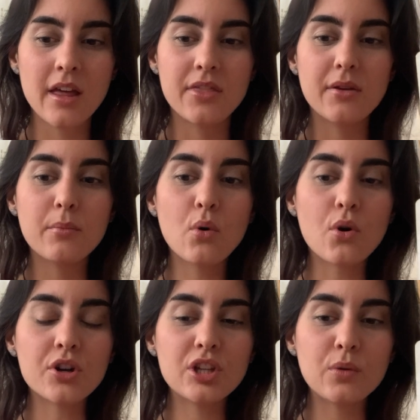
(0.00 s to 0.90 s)
the
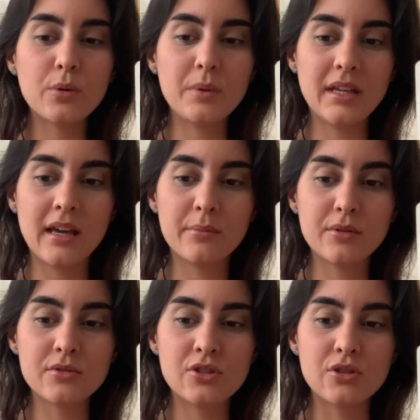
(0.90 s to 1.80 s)
more you will be
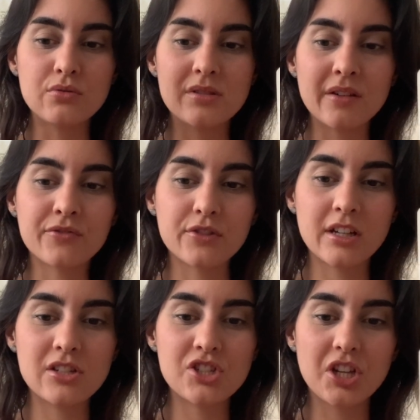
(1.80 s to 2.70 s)
able to
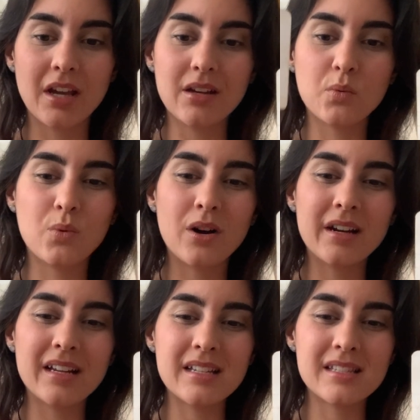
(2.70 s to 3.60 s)
differentiate what
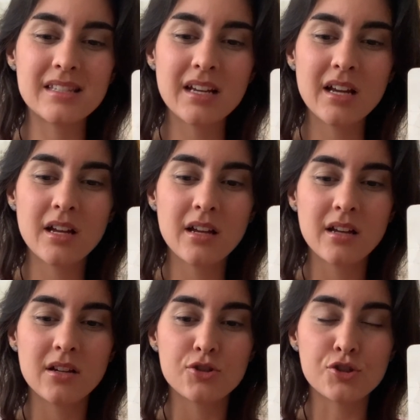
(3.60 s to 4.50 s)
is
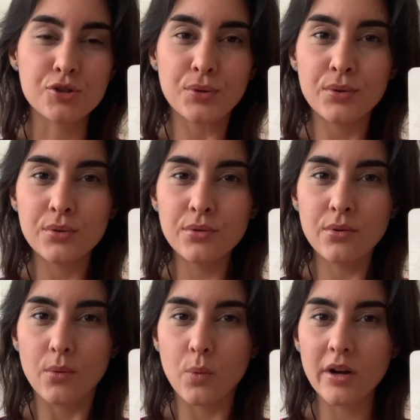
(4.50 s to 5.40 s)

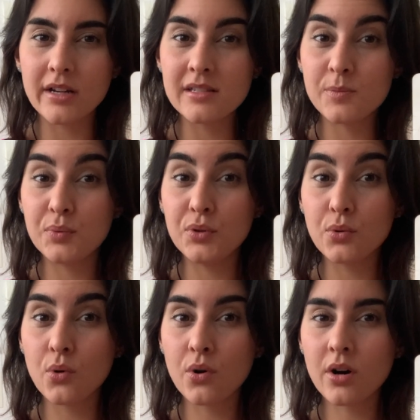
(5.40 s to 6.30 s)
true, what is
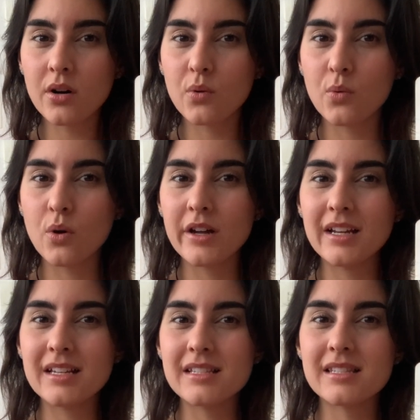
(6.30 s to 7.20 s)
pure, what
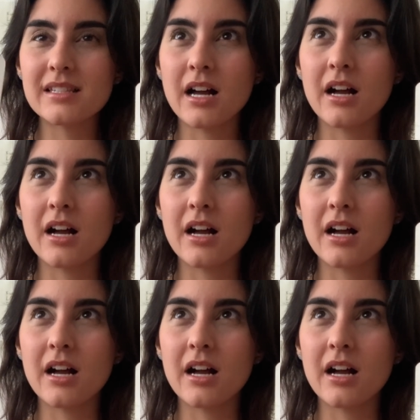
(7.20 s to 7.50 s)
is